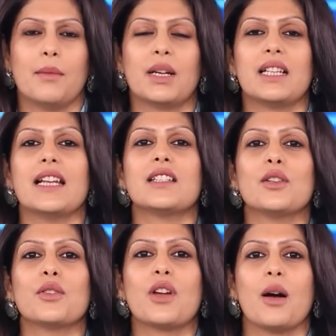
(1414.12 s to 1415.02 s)
But let
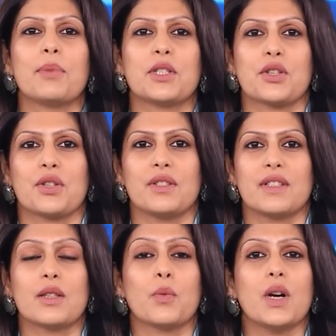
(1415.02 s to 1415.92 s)
alone competitions,
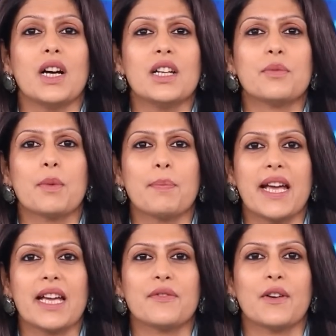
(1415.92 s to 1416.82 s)
is the world
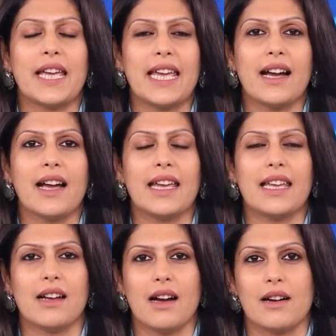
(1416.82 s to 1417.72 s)
prepared for AI
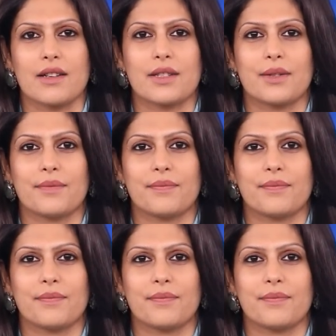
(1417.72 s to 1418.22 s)
in art?